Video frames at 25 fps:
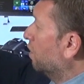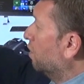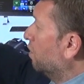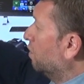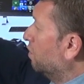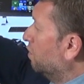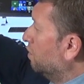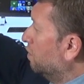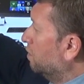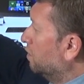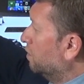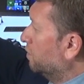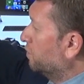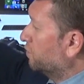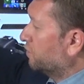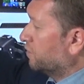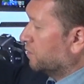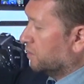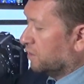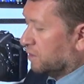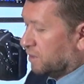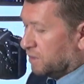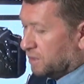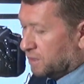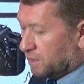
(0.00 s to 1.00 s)
all of
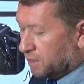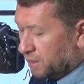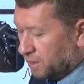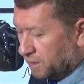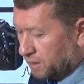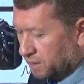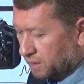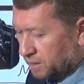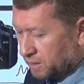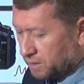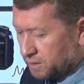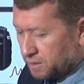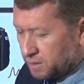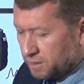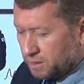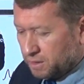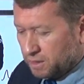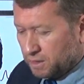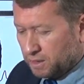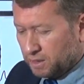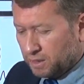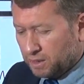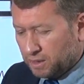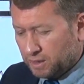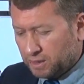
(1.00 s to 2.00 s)
these
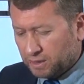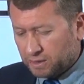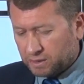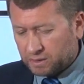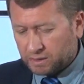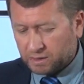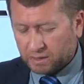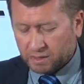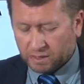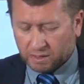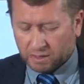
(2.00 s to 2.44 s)
is